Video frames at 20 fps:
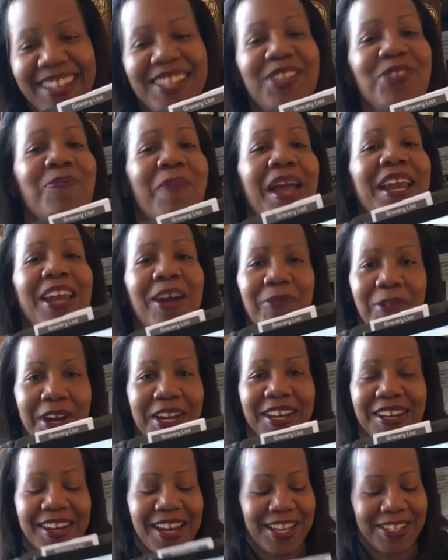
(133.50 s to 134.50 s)
you may not
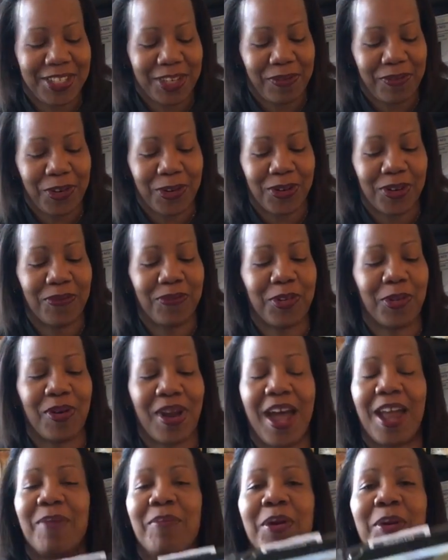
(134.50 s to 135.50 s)
recognize it if you're if you're not
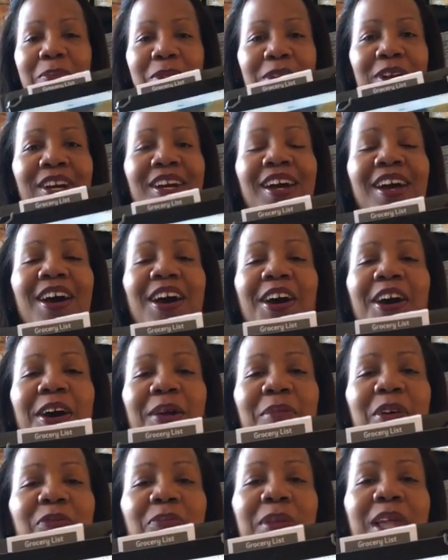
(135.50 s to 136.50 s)
a member um,
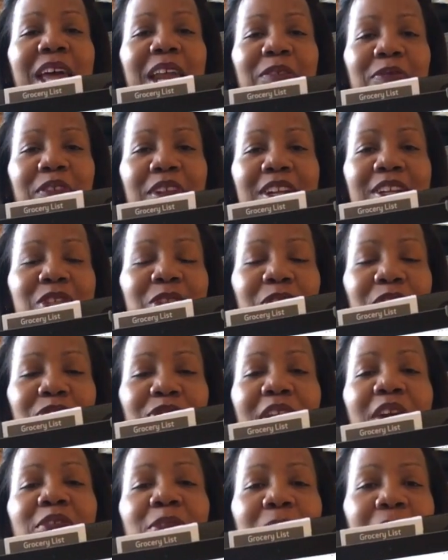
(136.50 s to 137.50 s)
of Planet Fitness or you've
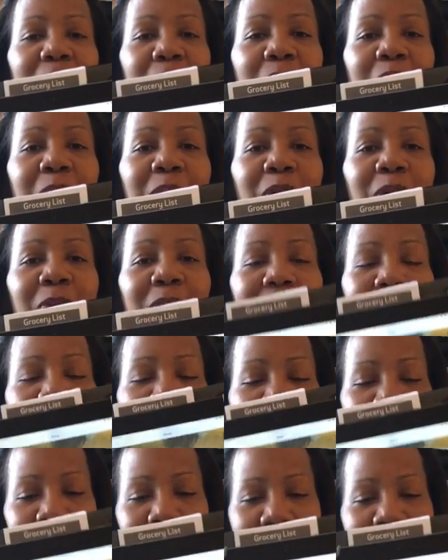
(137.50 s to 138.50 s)
never been a member. But
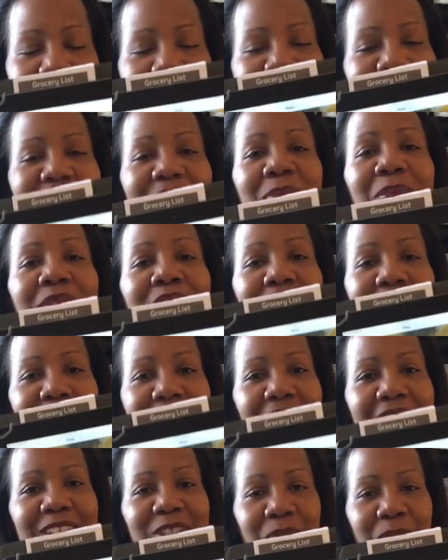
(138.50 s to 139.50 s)
anyway, he sent me this
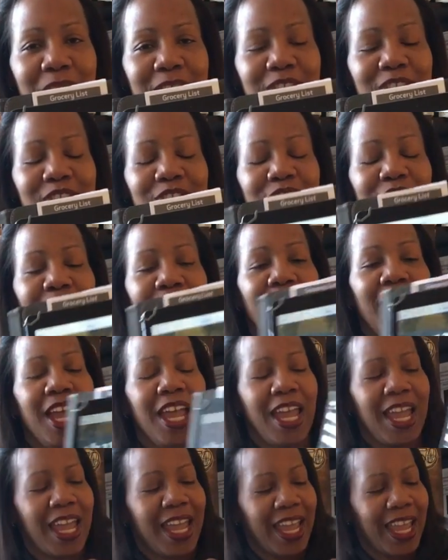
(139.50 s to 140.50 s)
text message,
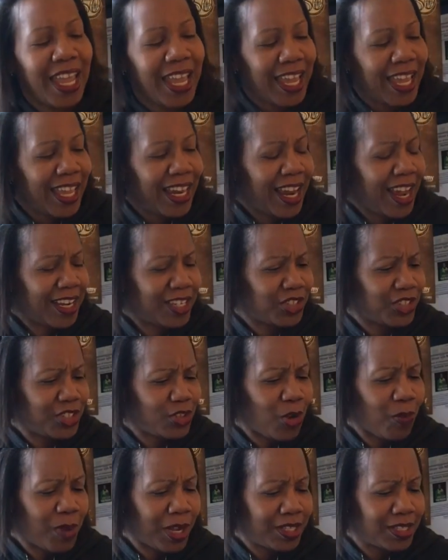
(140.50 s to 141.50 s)
and I just saw
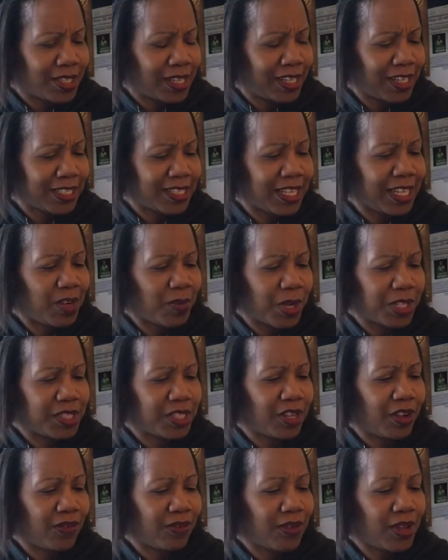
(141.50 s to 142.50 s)
my and I said to
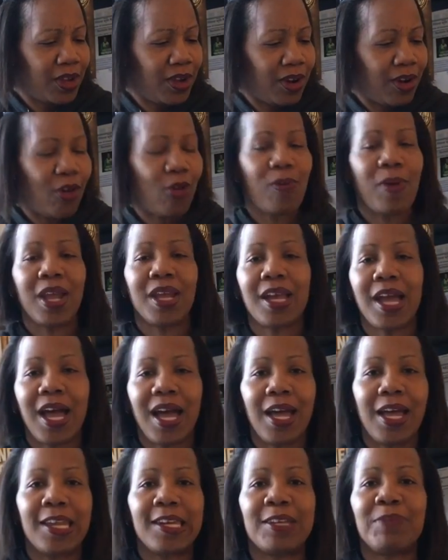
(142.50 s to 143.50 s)
myself, "Oh my
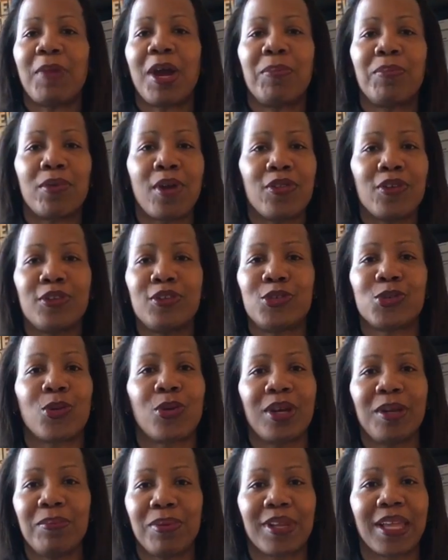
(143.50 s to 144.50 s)
God, did my brother
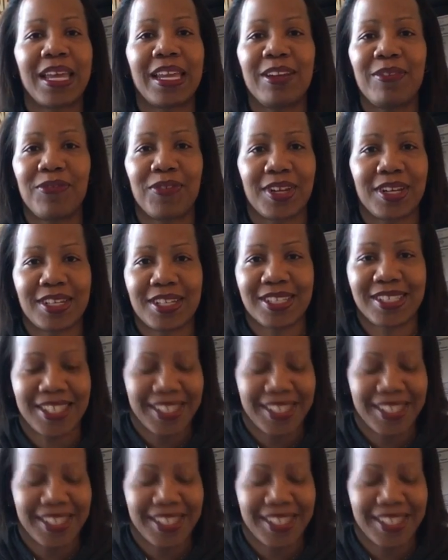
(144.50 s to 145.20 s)
join Planet Fitness?